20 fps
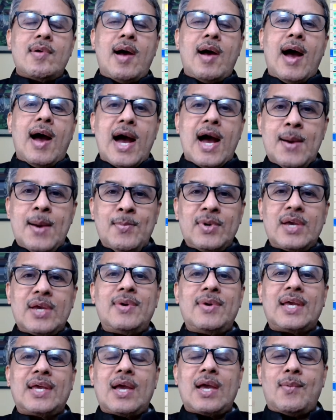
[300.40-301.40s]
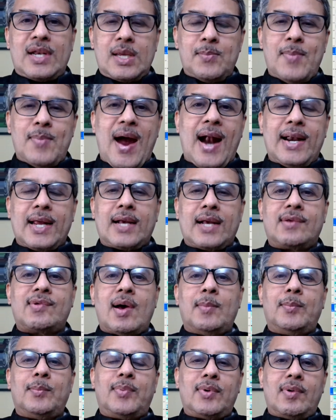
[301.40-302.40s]
I am giving a very bad
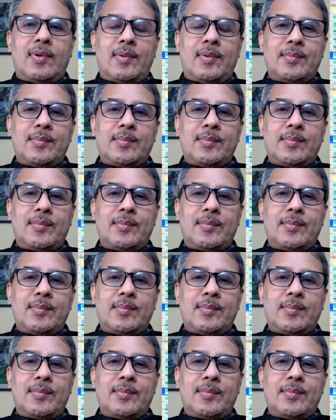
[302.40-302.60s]
example.